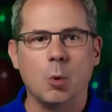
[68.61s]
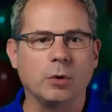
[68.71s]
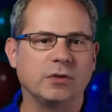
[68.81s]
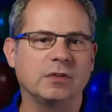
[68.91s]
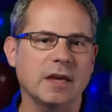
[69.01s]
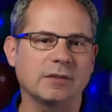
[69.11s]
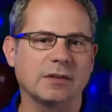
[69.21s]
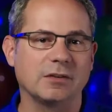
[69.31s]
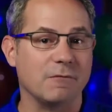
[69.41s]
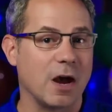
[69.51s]
With
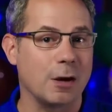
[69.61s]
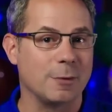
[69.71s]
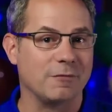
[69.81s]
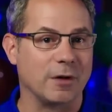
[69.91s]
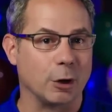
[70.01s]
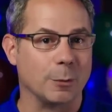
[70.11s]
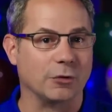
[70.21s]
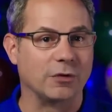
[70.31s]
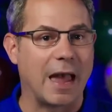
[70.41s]
CSS environment variables